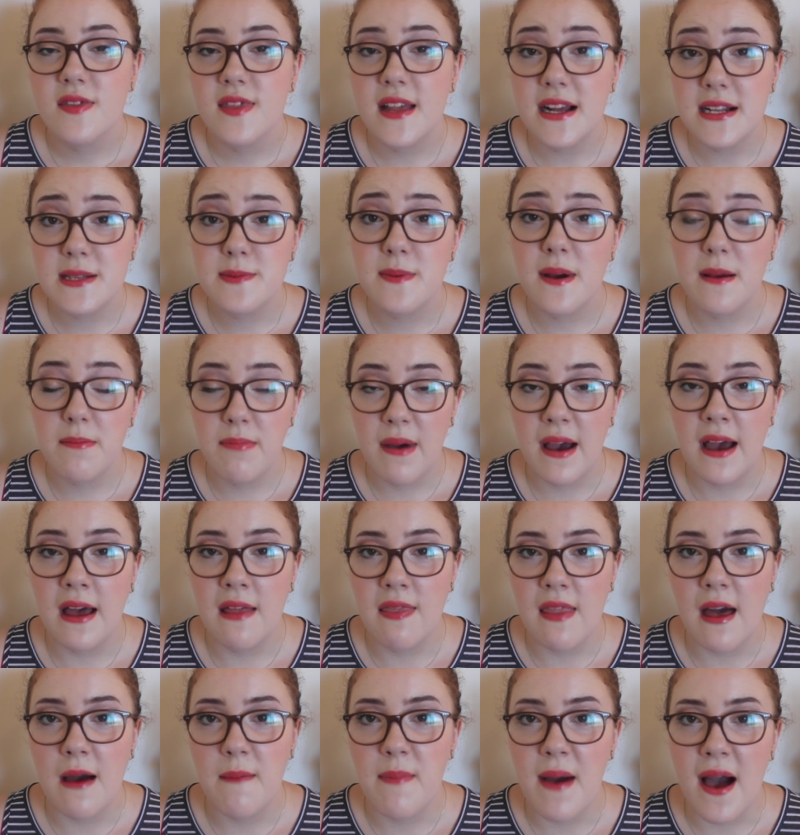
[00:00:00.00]
That's my
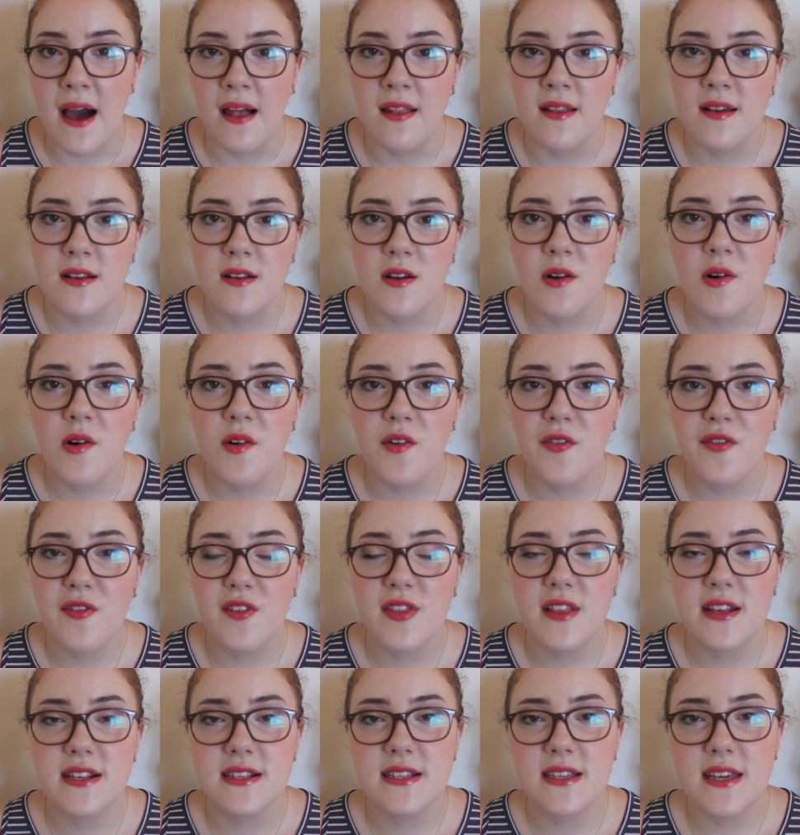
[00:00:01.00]
Pan That Palette goal for
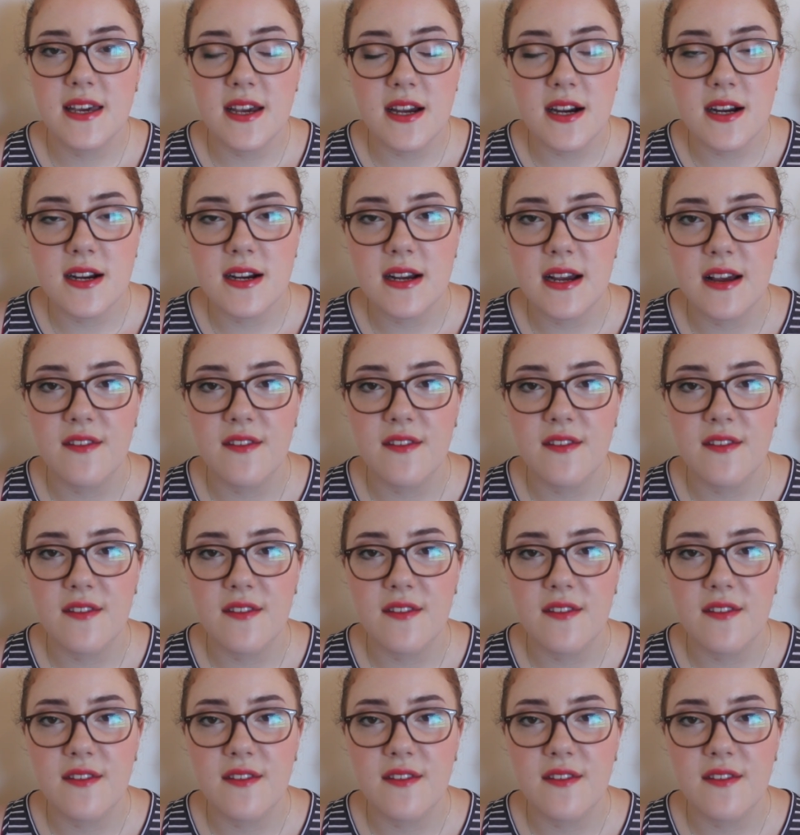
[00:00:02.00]
this year.